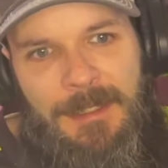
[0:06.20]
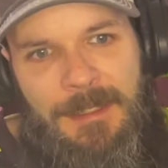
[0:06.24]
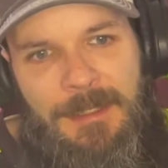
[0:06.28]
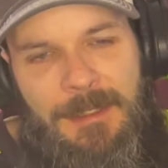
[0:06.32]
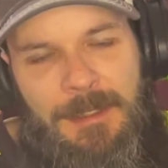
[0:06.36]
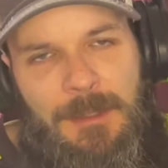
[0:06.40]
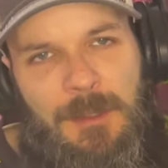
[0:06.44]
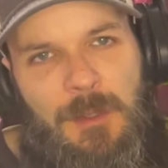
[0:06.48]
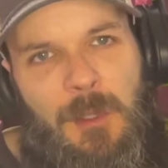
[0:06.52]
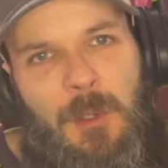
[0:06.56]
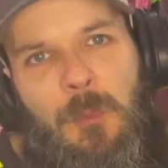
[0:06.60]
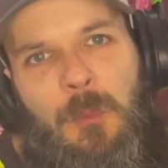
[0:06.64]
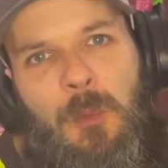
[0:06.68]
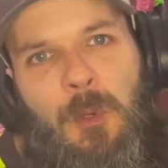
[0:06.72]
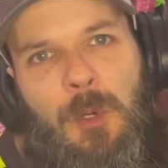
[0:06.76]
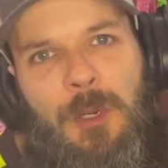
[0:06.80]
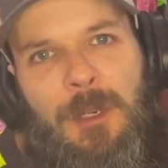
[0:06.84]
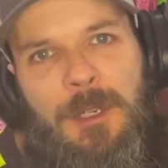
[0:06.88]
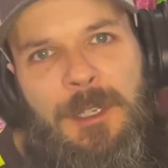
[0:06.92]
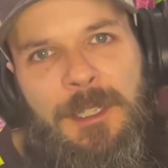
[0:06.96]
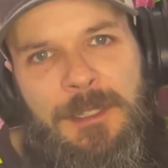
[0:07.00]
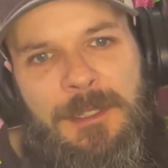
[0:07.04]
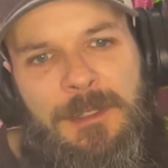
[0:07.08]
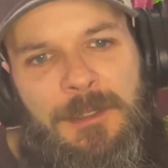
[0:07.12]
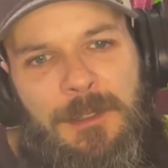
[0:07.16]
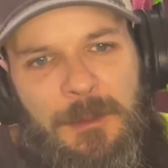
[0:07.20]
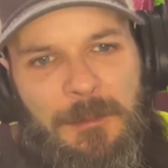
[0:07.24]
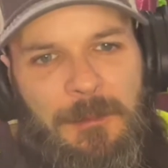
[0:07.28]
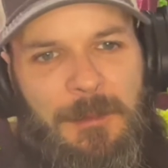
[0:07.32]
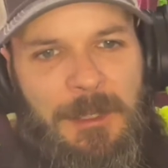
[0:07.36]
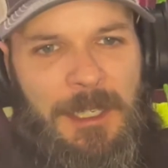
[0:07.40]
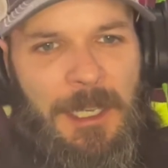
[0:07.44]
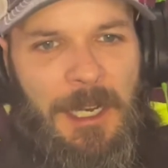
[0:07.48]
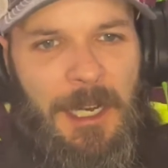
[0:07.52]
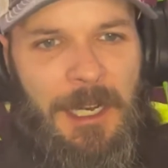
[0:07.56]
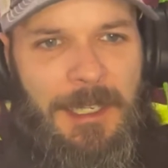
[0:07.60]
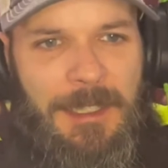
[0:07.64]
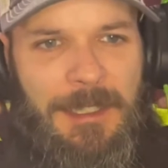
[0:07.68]
so boring, so
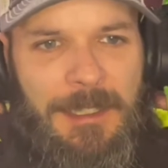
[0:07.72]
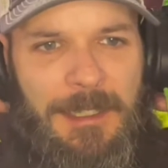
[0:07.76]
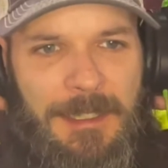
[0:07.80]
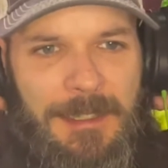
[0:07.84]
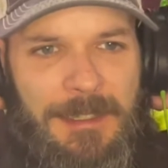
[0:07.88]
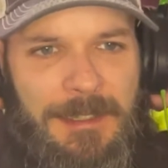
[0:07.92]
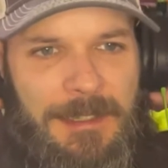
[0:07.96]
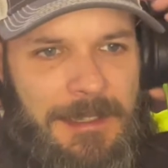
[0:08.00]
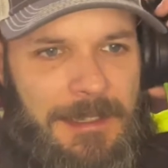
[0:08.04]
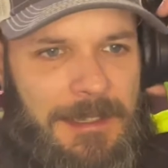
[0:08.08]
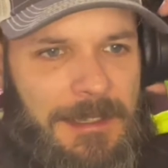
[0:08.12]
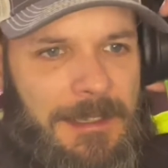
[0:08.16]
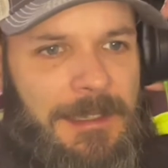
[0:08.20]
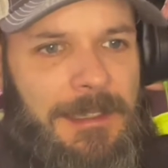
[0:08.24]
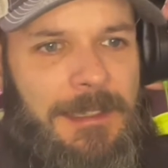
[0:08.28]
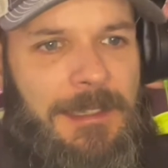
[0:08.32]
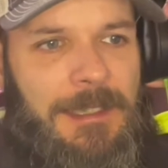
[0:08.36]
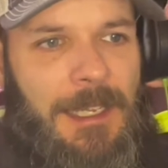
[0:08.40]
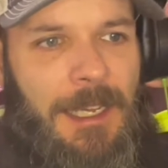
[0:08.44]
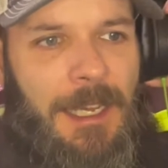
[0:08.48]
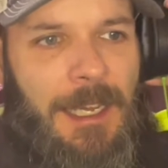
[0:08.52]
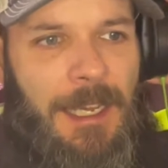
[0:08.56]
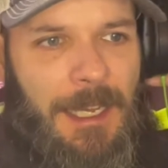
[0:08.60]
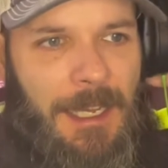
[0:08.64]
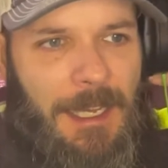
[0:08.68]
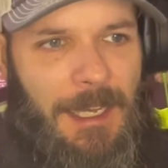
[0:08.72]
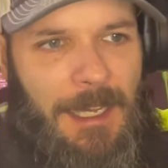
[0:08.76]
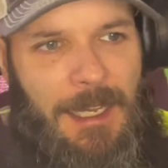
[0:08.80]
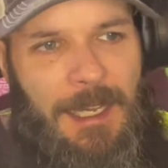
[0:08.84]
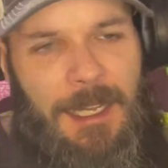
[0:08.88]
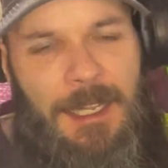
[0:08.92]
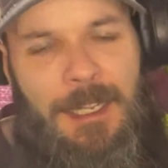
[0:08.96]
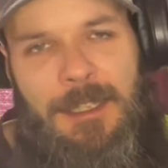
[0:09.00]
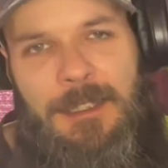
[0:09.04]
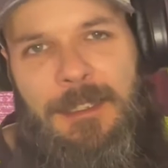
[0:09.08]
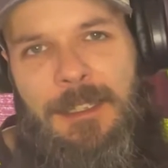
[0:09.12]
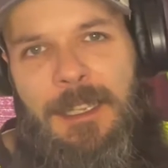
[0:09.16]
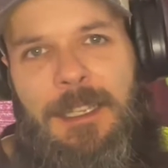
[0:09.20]
monotonous,
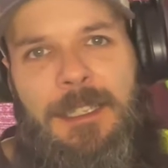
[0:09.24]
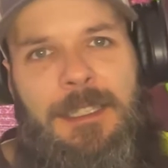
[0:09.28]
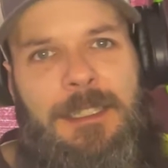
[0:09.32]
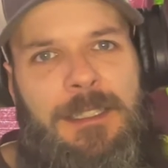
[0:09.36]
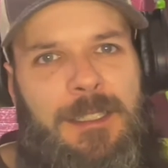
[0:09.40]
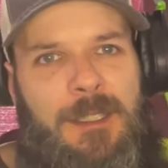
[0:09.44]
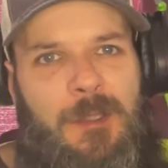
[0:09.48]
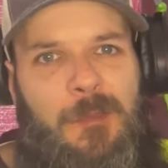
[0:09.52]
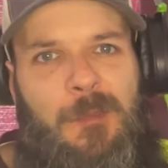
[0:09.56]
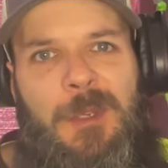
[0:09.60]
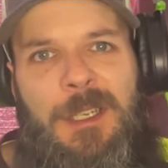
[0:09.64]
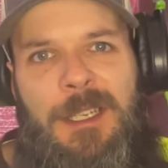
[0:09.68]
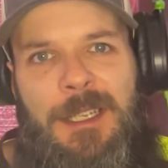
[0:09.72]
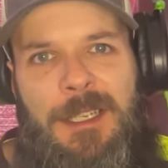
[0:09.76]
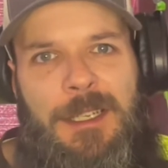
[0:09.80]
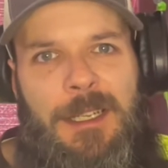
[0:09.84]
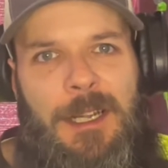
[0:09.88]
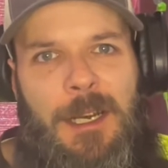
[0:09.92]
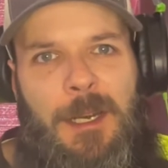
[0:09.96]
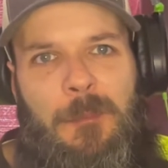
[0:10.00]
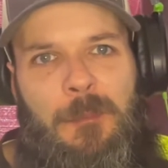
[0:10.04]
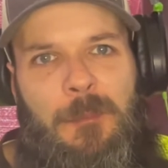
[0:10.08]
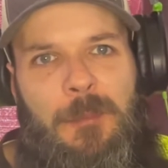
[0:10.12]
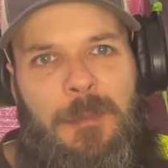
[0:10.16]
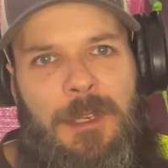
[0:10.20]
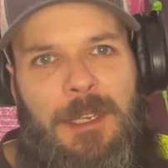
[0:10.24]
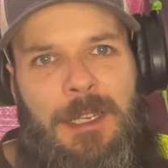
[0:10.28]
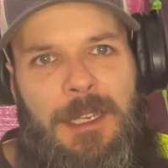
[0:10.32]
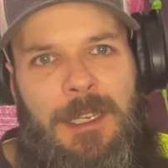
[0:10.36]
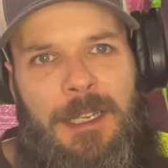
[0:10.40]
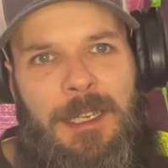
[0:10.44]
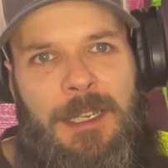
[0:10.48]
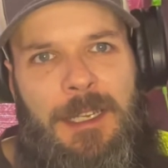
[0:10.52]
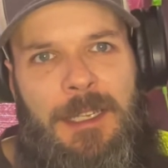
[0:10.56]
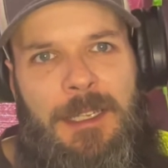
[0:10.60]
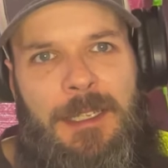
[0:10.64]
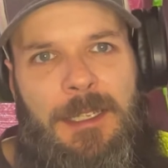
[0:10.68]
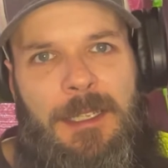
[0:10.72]
and then you speed it up
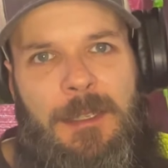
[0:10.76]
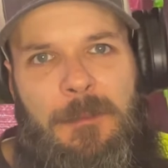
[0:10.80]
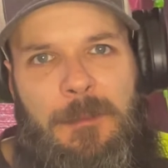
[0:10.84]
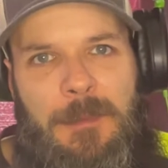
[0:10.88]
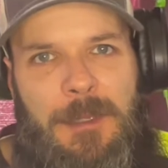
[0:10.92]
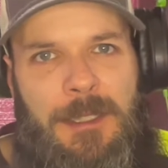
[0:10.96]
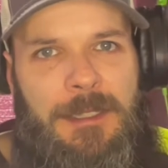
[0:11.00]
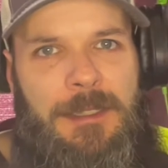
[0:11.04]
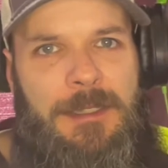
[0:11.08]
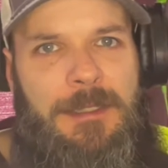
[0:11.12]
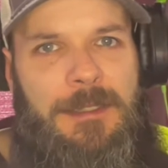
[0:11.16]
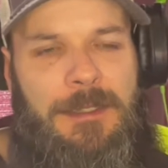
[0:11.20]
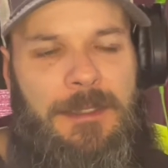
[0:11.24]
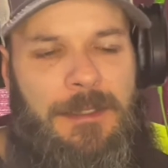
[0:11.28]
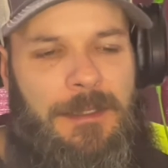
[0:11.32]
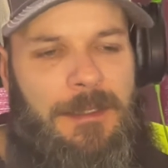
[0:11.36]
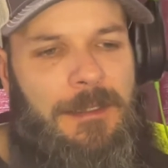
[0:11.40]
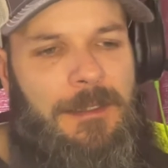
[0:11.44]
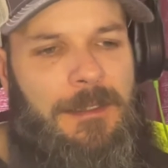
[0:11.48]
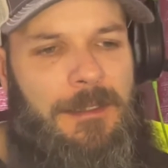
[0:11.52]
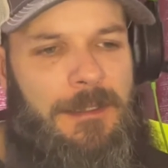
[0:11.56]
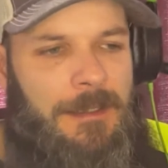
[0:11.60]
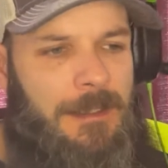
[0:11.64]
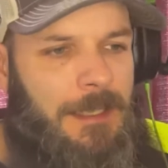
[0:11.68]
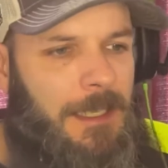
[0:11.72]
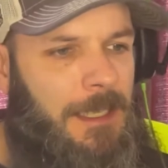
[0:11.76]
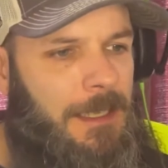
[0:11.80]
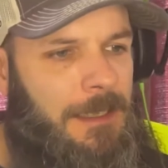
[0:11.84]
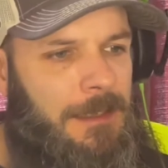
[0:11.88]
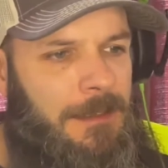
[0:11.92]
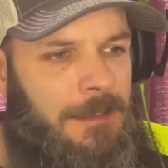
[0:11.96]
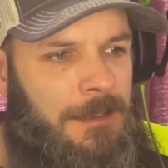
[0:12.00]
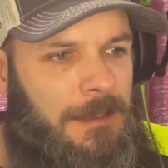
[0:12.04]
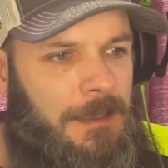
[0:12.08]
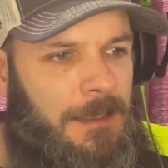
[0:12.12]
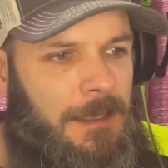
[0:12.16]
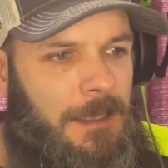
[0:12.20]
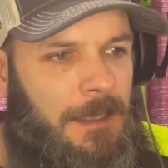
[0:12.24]
and you miss certain
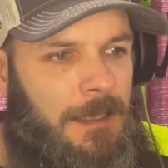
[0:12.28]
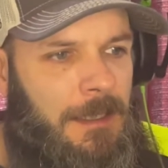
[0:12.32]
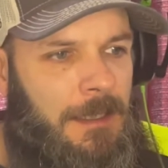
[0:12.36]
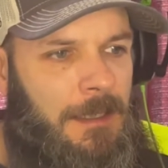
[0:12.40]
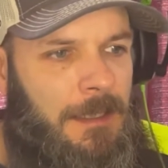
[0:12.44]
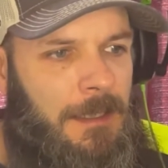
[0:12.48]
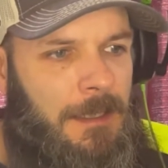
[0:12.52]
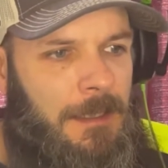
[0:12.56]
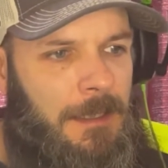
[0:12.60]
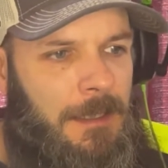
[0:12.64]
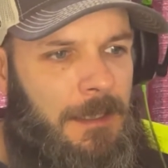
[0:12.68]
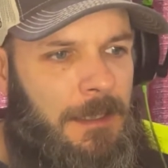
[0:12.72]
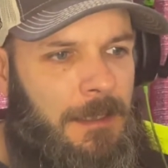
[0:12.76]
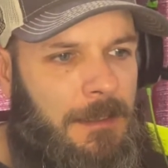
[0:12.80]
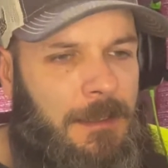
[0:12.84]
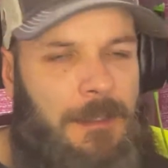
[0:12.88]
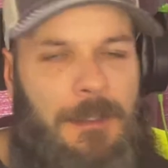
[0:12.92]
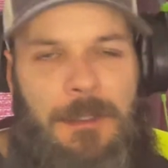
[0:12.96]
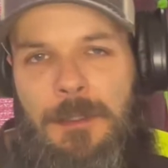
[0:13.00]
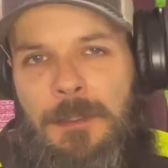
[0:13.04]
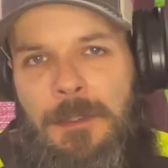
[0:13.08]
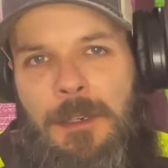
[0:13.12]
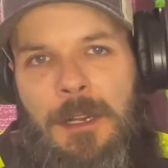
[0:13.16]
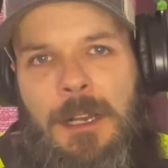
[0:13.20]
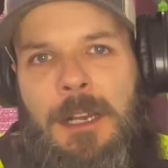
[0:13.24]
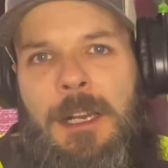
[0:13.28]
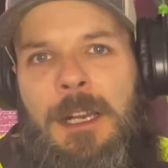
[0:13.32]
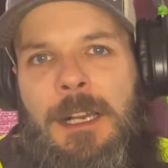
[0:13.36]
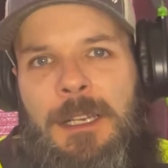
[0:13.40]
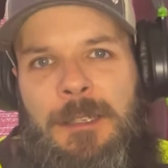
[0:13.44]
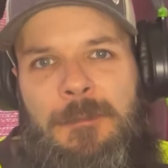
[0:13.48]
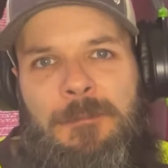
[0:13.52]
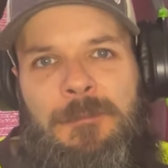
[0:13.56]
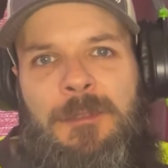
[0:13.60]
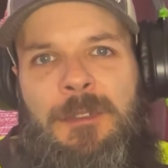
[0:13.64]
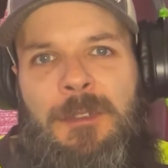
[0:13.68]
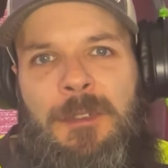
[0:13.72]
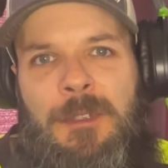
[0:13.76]
things. So
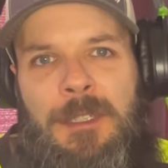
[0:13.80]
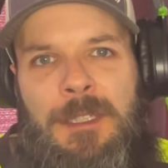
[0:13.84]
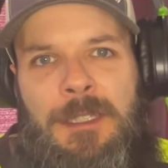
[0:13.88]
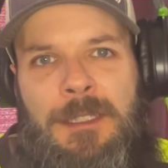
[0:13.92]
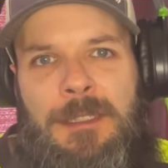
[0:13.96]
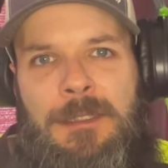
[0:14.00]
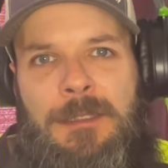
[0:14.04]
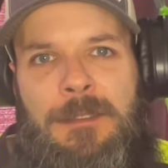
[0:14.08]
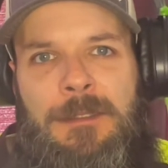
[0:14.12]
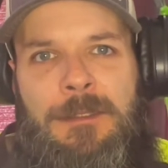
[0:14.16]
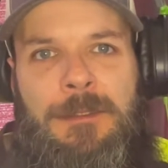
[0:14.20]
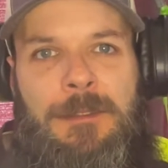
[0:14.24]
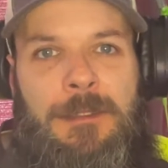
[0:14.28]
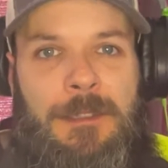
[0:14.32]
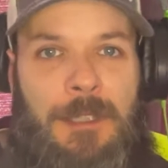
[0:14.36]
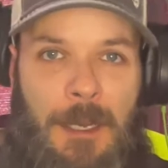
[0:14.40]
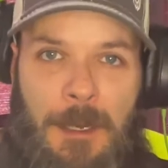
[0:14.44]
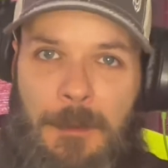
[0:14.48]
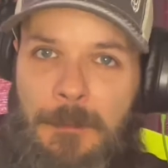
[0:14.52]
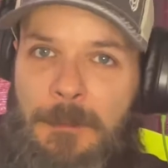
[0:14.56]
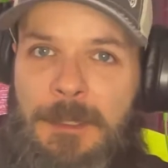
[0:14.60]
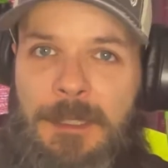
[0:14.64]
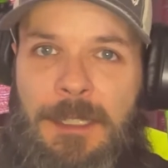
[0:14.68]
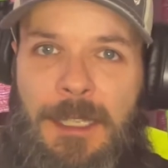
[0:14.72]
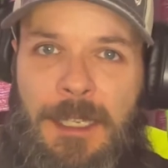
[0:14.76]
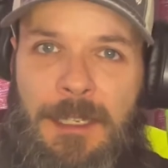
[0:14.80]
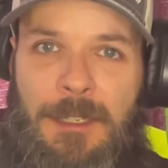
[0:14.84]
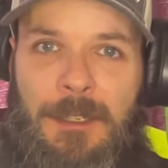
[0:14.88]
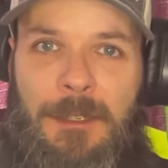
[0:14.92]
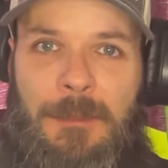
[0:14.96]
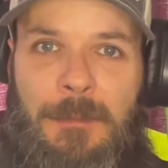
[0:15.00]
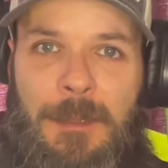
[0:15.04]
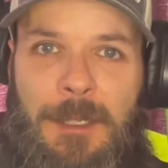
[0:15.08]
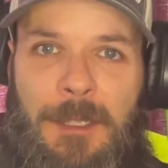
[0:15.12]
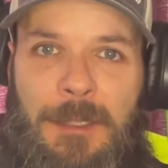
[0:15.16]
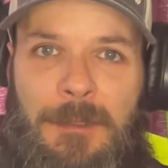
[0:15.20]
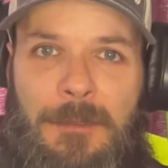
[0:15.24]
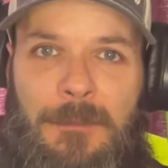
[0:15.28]
I'm going to commentate on
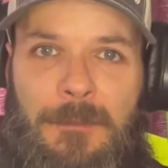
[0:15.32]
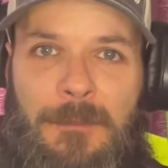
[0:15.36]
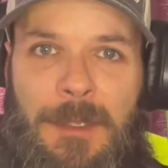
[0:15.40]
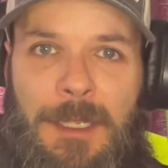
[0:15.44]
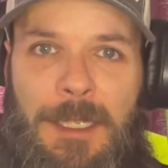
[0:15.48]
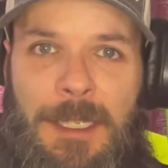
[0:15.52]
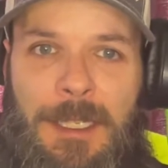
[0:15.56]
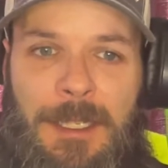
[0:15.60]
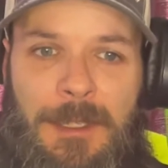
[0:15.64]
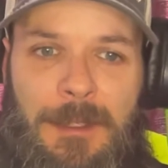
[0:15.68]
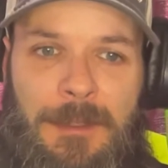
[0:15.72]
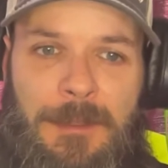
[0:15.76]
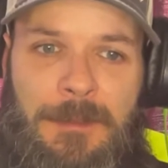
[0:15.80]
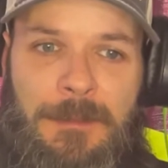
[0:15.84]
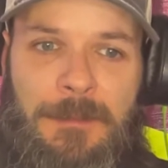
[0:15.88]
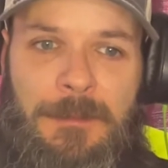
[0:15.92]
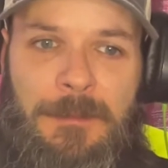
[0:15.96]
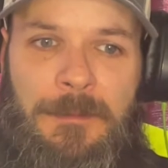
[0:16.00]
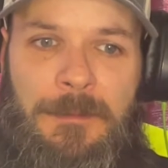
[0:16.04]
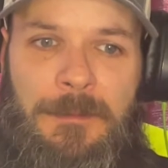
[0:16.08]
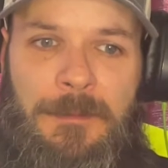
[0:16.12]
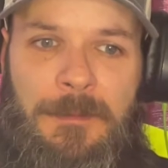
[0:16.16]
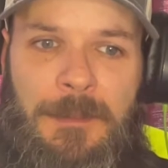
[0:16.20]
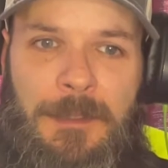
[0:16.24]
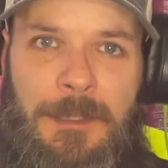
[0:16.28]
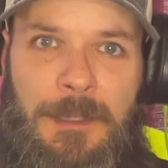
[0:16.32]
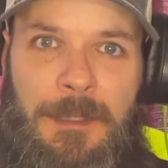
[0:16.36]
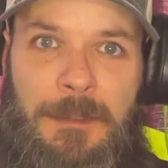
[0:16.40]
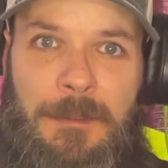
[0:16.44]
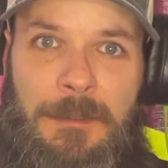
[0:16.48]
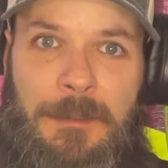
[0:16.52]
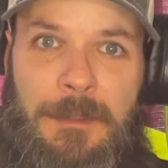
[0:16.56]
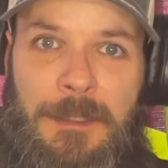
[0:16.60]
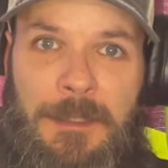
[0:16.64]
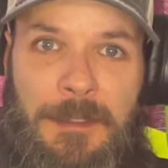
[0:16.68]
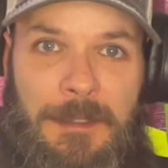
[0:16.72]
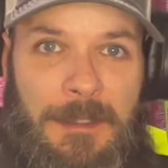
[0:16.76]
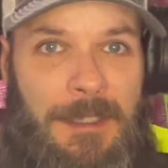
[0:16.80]
my own video
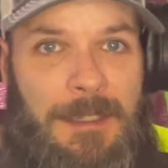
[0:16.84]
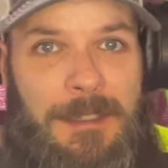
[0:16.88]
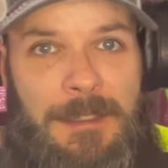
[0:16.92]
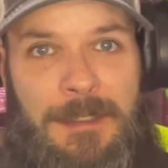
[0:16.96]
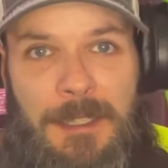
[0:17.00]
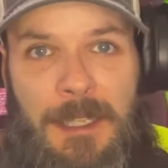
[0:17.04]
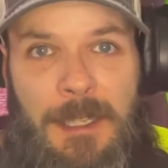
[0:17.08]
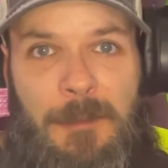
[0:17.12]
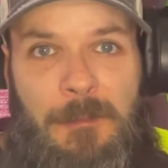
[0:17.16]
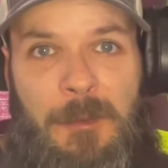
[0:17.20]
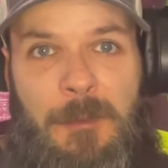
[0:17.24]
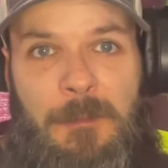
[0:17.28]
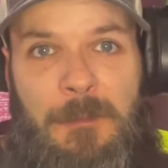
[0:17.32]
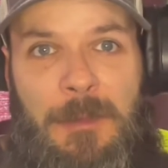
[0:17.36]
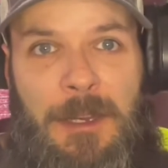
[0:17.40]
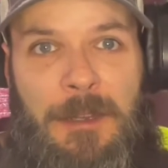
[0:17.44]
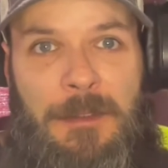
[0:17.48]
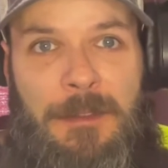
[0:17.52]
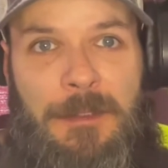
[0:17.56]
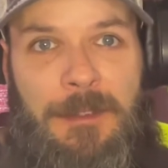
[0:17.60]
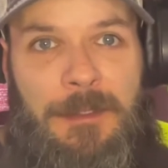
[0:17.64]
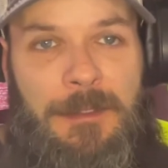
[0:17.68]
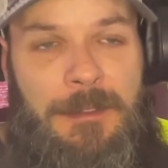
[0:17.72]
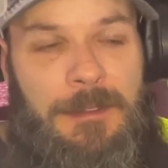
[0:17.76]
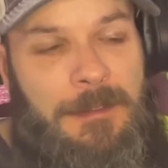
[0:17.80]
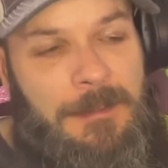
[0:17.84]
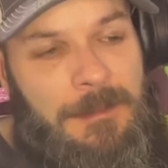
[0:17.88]
using this type of method.